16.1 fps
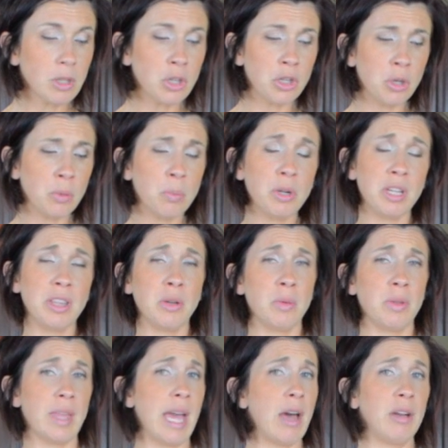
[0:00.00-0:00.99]
You can put it in there
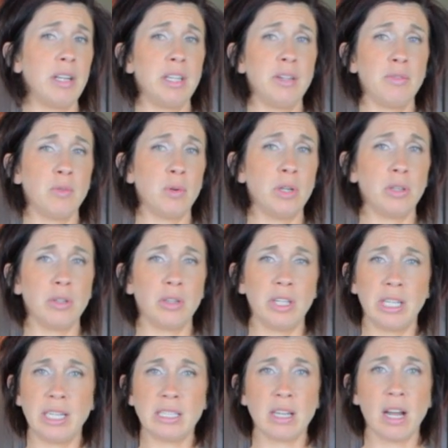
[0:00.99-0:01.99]
without any foil or
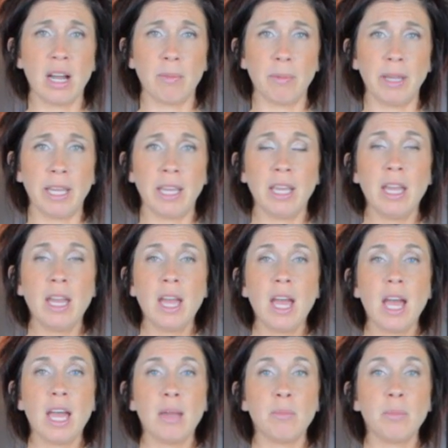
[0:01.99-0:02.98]
any topping.
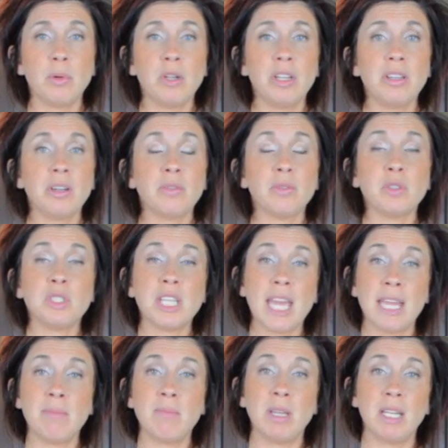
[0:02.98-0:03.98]
Put it in there for
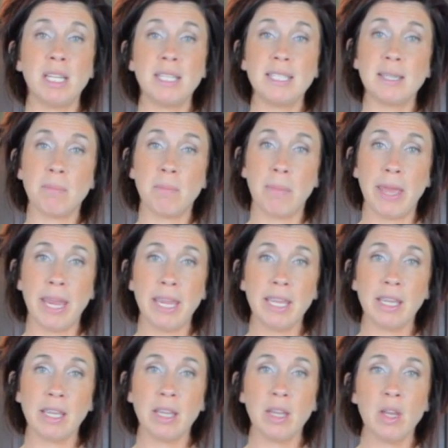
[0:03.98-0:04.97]
10 minutes and bake.
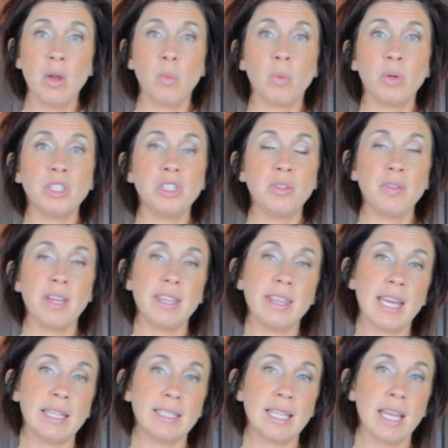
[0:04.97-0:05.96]
Once you hit
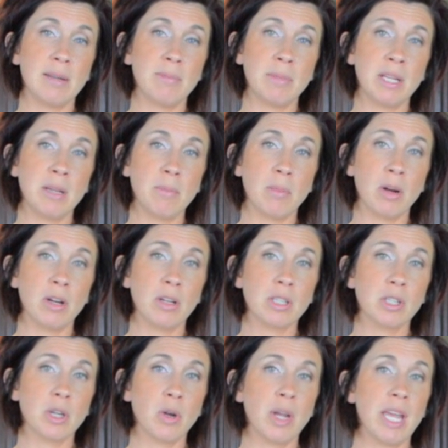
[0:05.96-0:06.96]
that 10-minute mark,
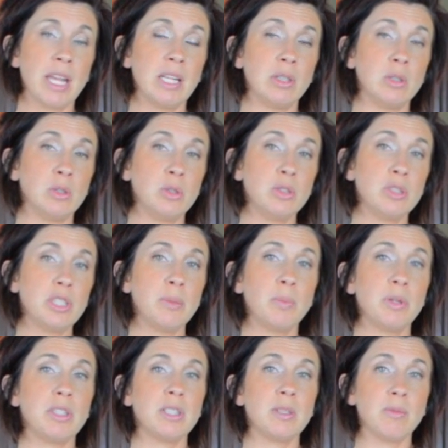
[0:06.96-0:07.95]
go ahead and loosely
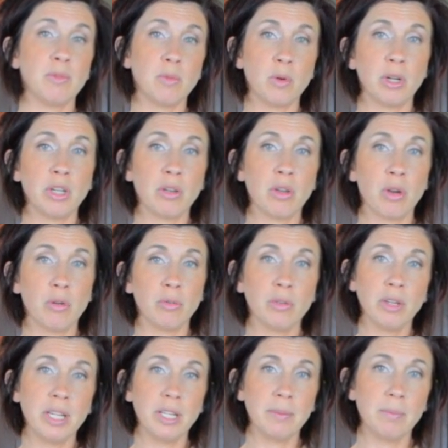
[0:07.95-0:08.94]
put some foil over
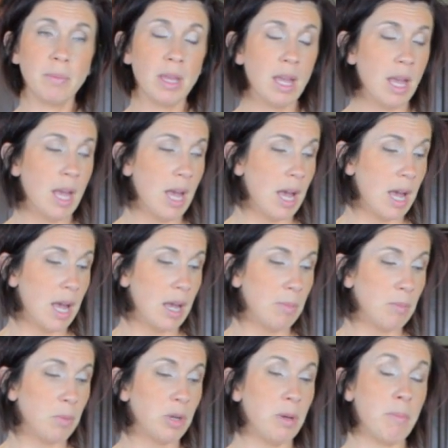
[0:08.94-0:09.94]
it
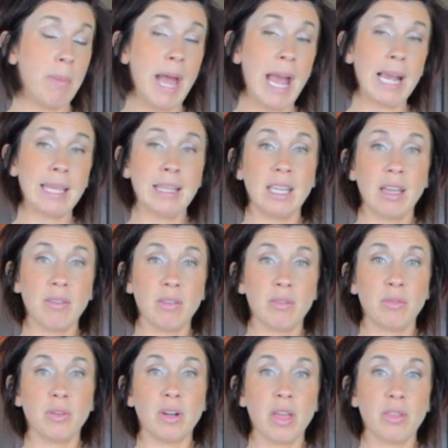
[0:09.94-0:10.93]
and put it back in the oven
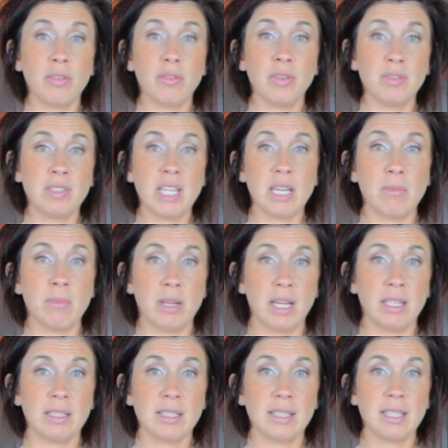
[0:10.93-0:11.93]
for another 15
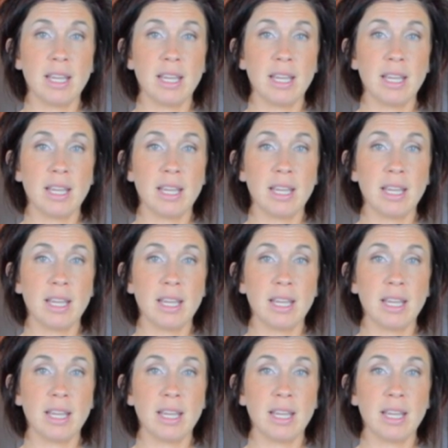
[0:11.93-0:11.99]
minutes.